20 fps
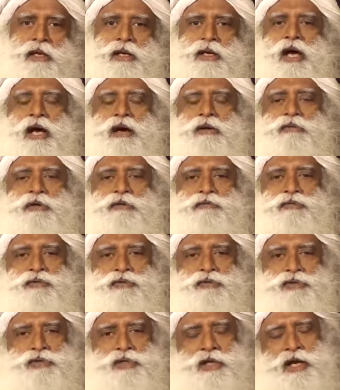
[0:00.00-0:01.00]
Now if
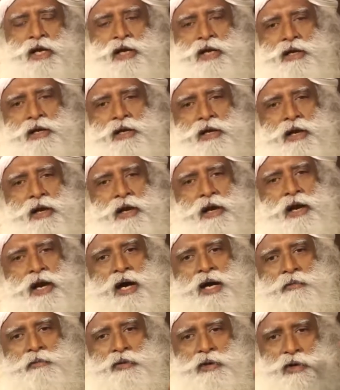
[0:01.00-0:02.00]
you say,
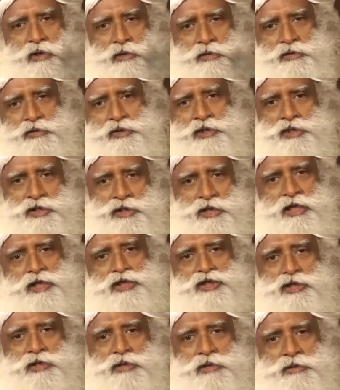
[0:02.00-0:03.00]
I belong to this
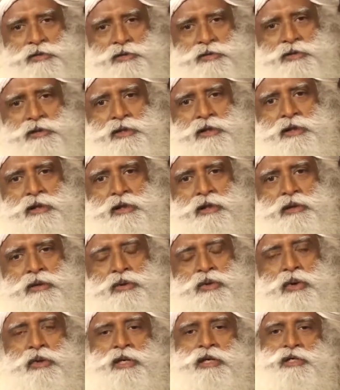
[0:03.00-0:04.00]
nation,
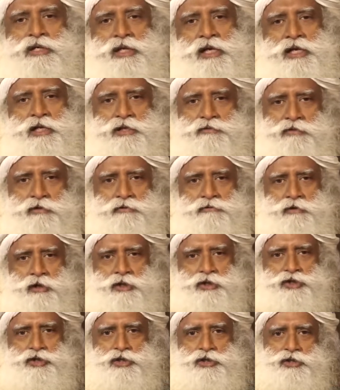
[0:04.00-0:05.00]
your intellect will
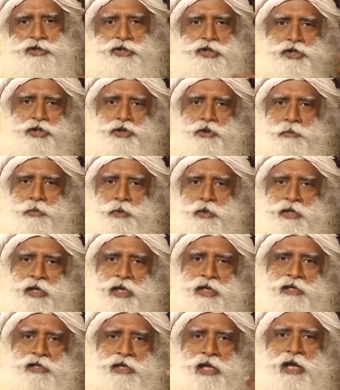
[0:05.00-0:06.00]
function just to
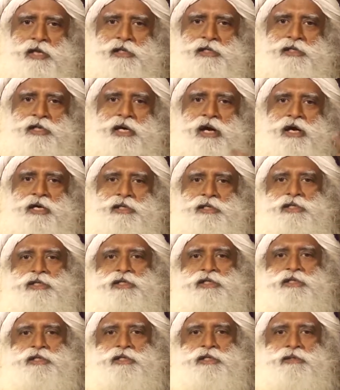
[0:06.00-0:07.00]
protect that
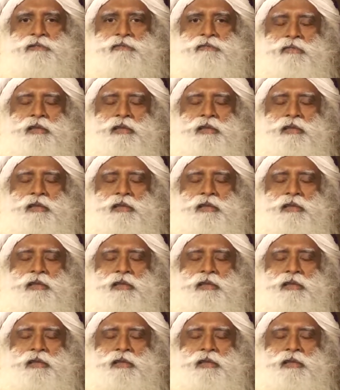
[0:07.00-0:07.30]
identity.